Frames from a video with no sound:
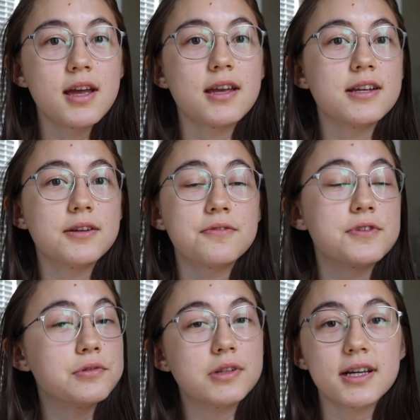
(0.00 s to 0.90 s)
in a
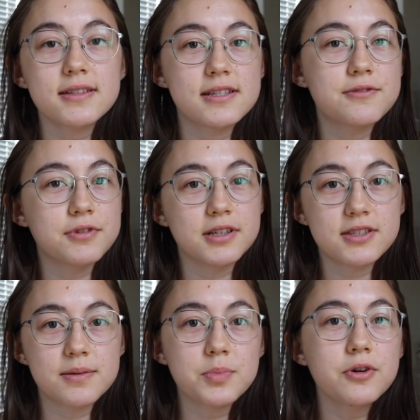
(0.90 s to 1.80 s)
few clicks. It's really
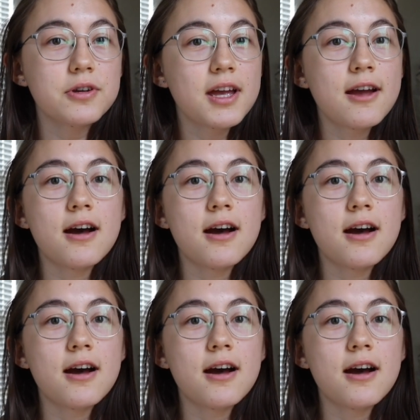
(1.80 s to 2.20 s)
simple.